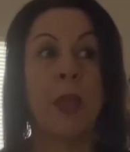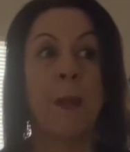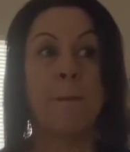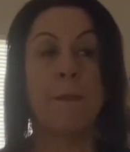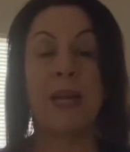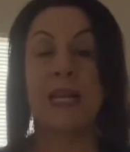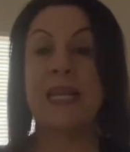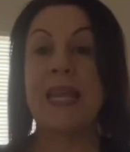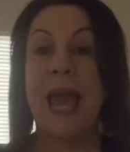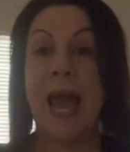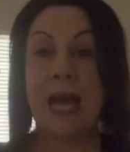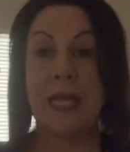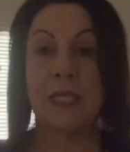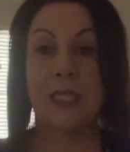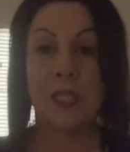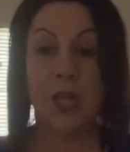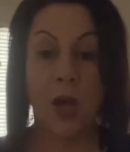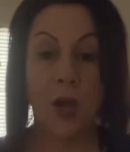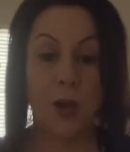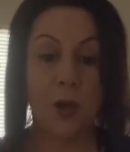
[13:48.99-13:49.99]
But yeah,
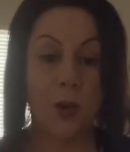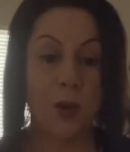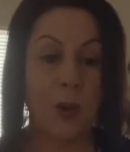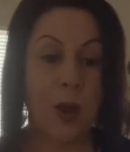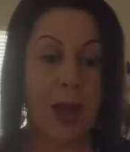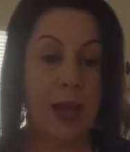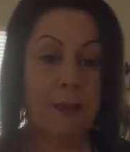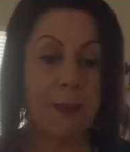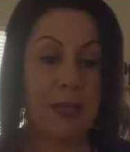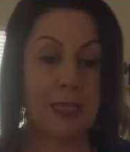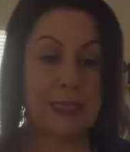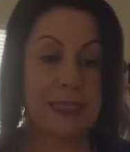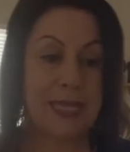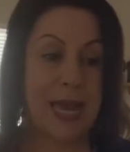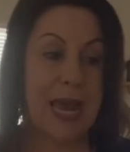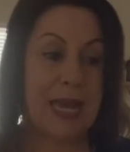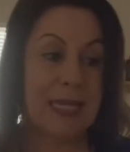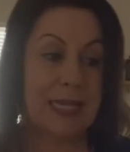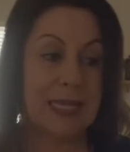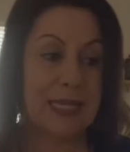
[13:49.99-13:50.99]
so I'm
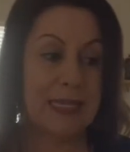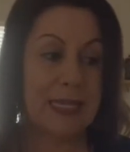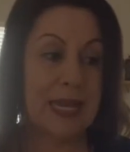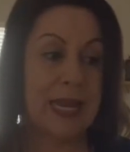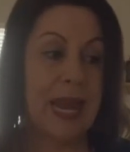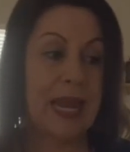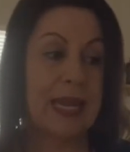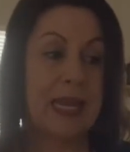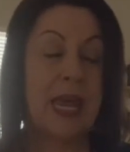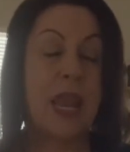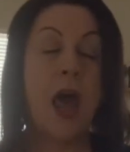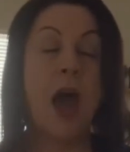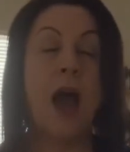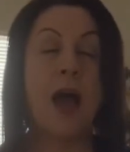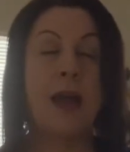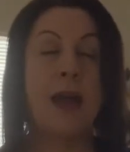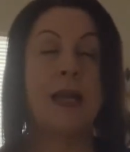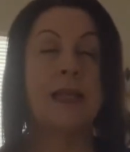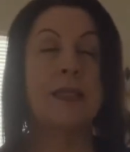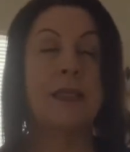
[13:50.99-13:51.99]
excited, and
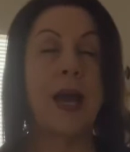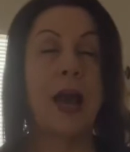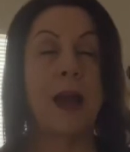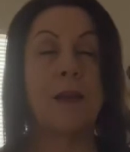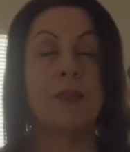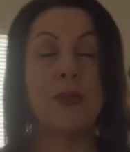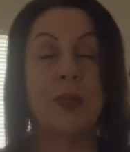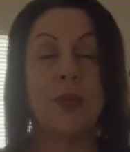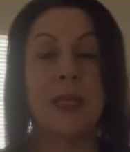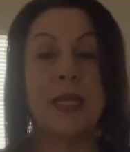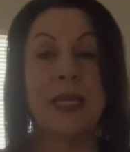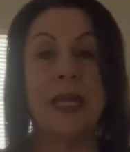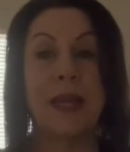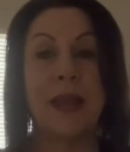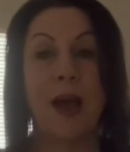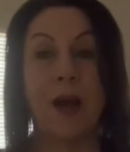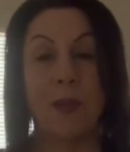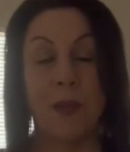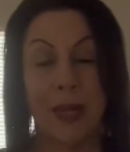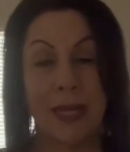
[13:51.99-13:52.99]
I absolutely
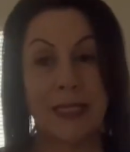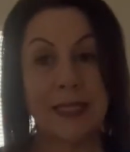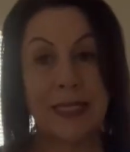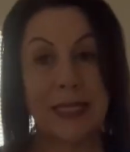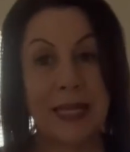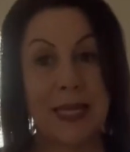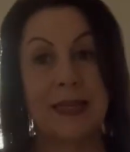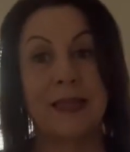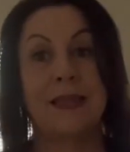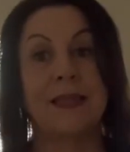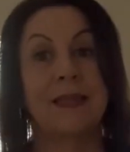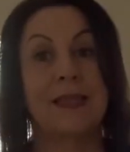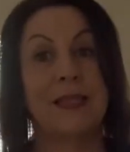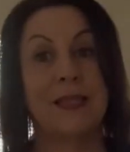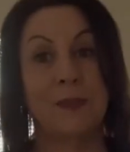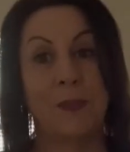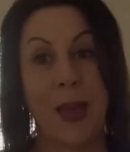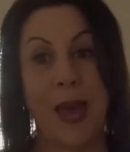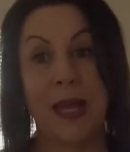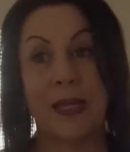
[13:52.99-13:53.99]
cannot wait to get
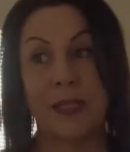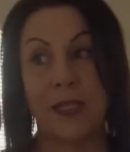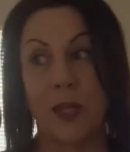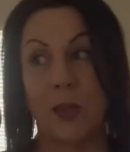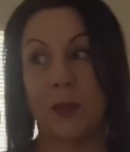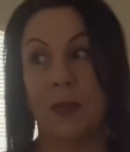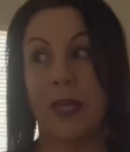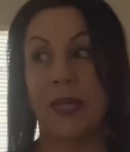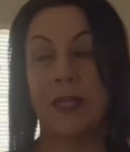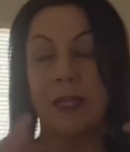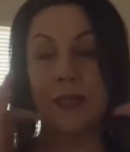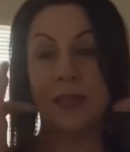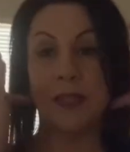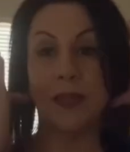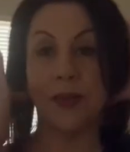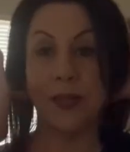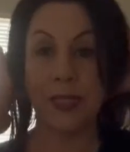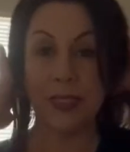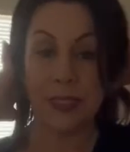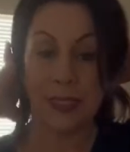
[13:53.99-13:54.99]
this bag sewn. Like
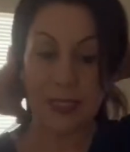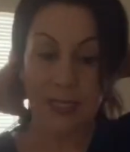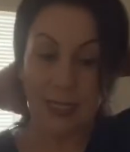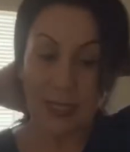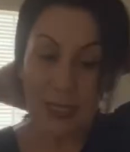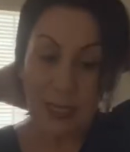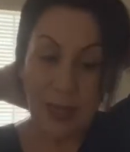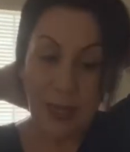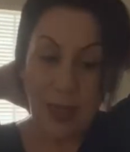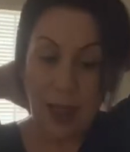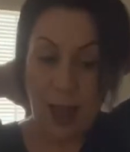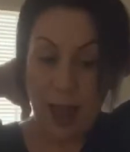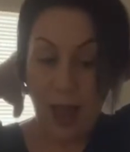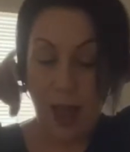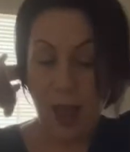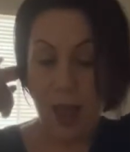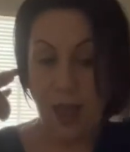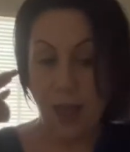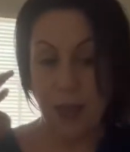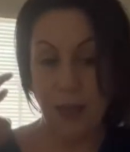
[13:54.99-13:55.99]
seriously,
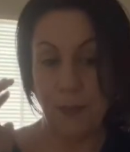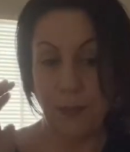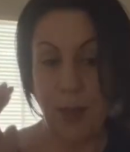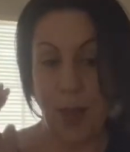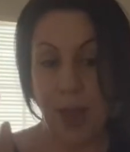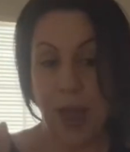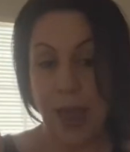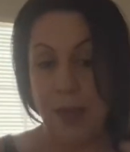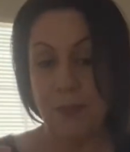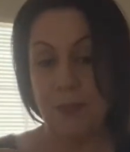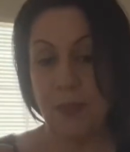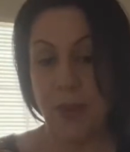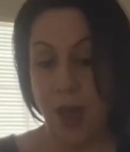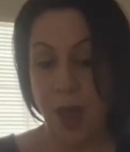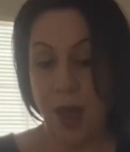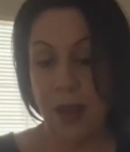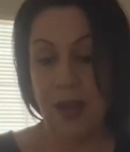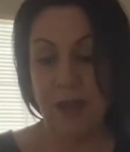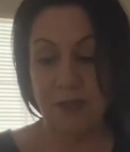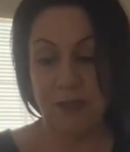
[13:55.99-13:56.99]
I'm
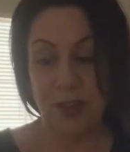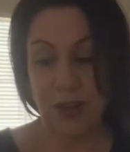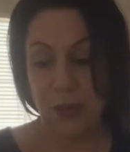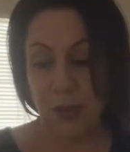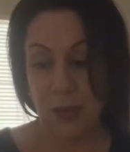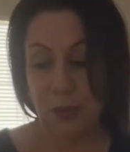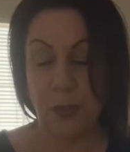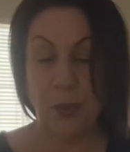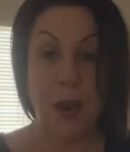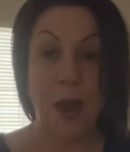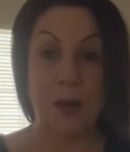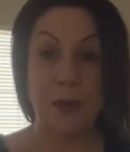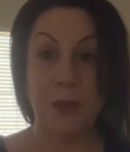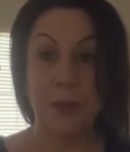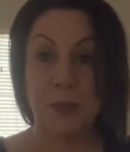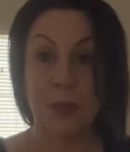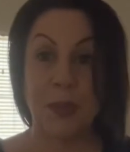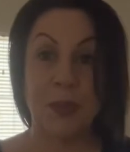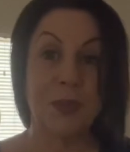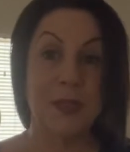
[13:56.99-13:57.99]
not a very
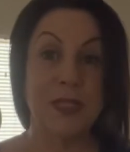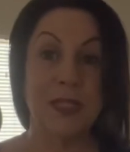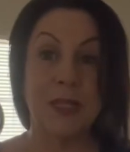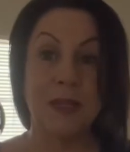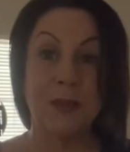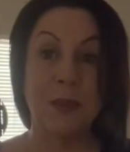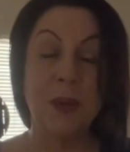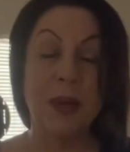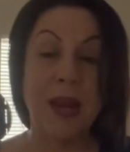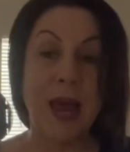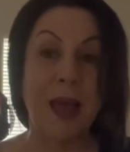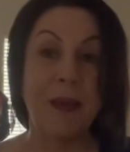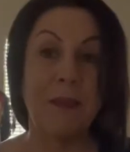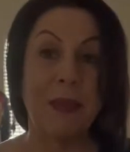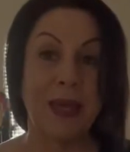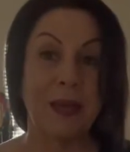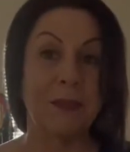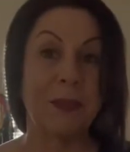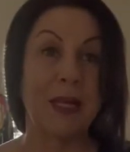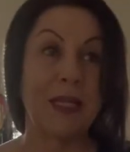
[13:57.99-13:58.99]
proud person when I
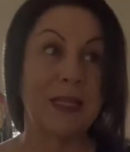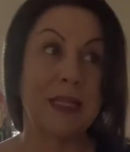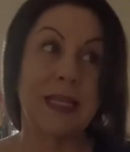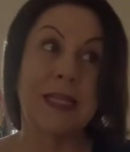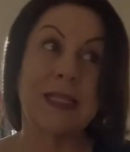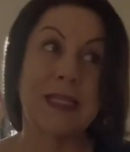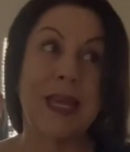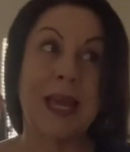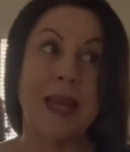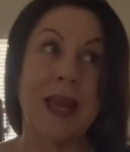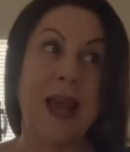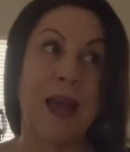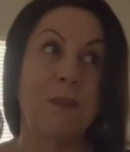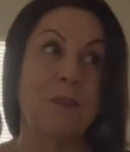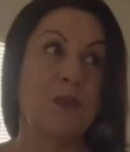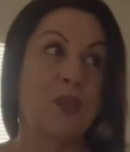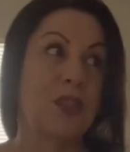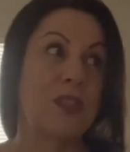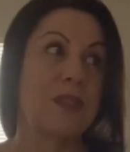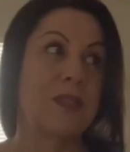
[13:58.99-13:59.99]
make my things. Like
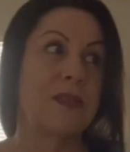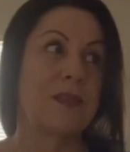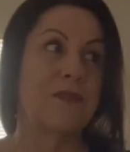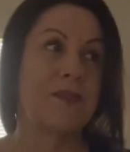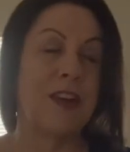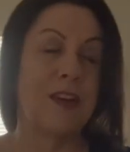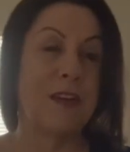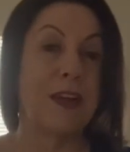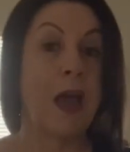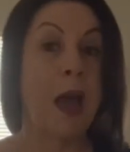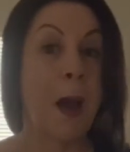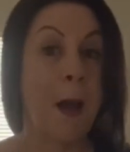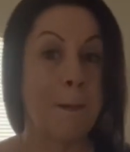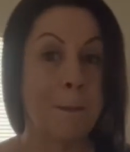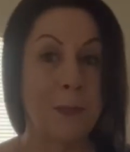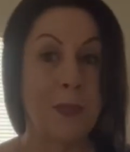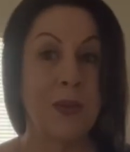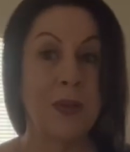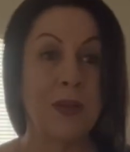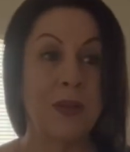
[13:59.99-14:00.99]
I'm just very
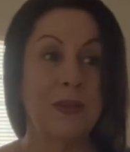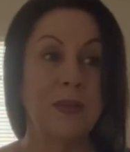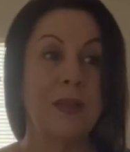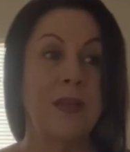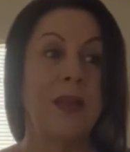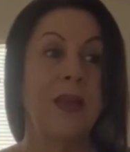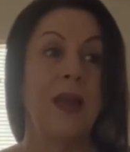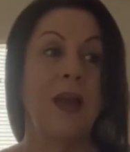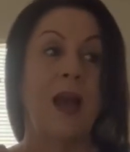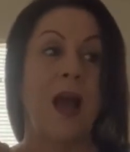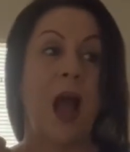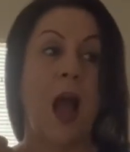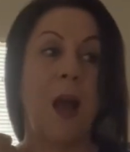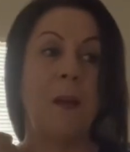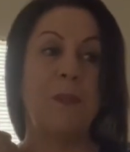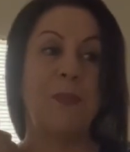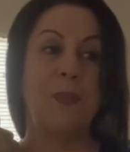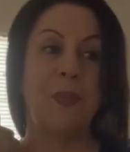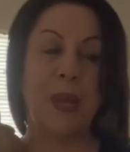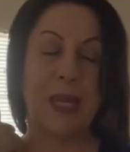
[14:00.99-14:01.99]
humble,
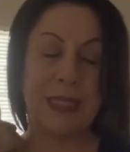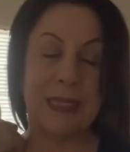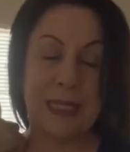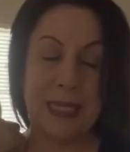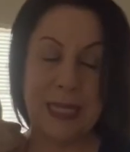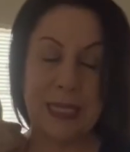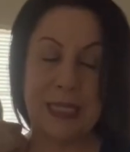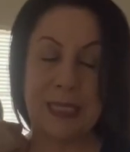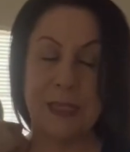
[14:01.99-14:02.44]
but this